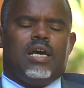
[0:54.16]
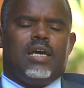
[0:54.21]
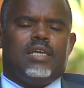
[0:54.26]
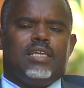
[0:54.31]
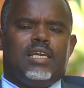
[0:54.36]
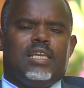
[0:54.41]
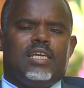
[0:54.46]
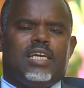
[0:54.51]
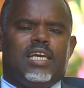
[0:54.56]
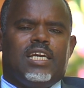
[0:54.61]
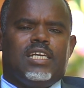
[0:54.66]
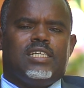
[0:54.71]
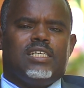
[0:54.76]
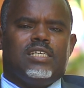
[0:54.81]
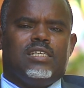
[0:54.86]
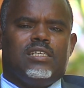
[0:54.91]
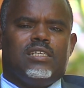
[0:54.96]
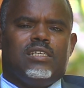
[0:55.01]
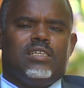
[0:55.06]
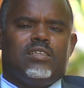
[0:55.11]

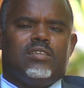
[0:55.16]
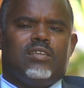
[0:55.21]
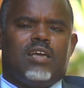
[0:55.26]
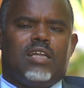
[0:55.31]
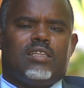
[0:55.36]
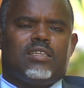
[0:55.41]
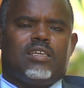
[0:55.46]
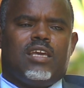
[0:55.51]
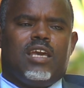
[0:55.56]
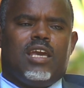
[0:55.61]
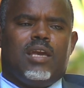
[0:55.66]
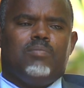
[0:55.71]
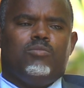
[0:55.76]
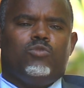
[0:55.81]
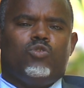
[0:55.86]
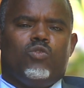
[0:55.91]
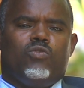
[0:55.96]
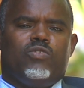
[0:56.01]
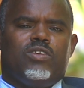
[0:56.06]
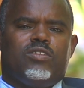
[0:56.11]
delegation that came
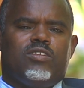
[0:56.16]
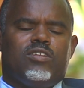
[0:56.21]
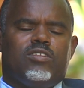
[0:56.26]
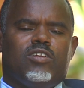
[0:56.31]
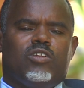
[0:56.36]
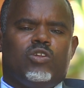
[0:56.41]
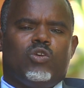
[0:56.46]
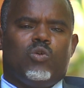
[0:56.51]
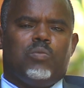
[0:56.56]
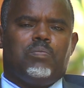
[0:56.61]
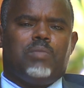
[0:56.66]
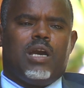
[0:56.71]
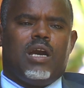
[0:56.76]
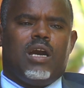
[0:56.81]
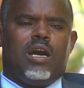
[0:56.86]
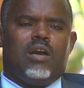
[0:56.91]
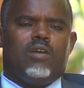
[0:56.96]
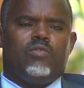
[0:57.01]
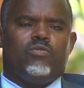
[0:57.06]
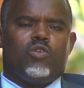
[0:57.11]
to visit
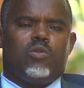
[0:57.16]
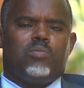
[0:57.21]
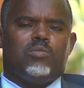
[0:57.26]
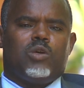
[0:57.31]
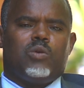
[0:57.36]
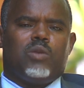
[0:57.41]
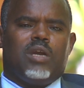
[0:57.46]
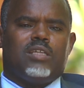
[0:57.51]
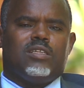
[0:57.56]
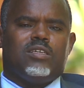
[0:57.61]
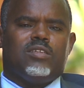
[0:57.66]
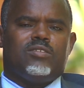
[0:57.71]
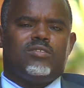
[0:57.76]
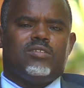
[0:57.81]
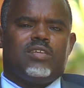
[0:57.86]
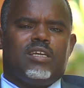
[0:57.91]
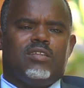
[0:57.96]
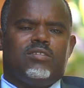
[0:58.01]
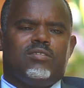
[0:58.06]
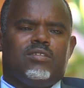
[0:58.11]
Ethiopia from the United
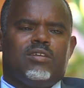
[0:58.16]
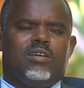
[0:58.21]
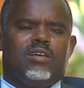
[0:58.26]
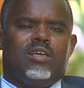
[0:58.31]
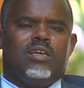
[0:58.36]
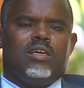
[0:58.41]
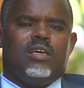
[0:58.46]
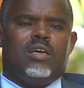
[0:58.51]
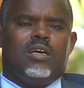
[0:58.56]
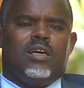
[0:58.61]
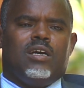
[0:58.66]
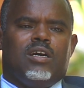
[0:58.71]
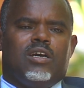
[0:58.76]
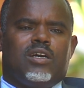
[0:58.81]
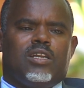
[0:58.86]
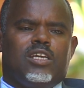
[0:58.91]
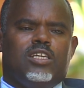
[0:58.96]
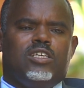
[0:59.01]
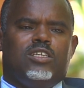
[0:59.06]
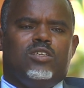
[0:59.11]
States
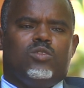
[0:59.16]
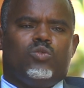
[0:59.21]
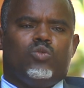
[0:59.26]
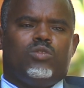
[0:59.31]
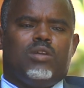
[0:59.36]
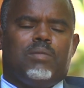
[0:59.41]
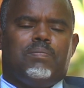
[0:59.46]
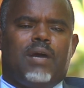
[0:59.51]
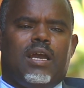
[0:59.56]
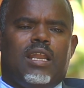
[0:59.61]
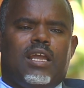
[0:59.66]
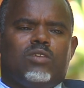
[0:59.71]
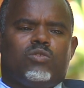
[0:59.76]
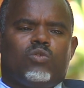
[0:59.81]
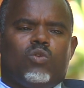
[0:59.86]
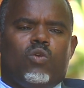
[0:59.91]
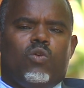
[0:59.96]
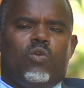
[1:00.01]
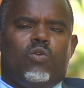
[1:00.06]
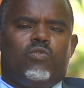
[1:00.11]
reached to the palace
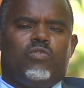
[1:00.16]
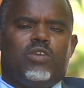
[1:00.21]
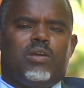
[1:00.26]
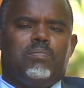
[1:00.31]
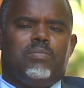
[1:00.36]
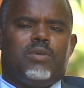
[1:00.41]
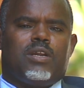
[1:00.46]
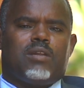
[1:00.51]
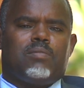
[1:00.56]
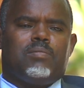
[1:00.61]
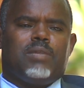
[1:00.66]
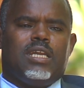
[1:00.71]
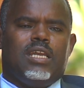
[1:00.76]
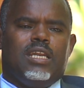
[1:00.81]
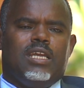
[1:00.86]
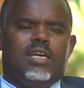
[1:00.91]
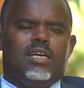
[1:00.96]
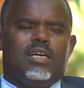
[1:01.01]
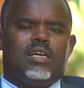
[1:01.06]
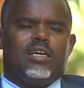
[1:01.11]
of Emperor
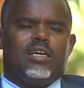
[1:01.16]
Menelik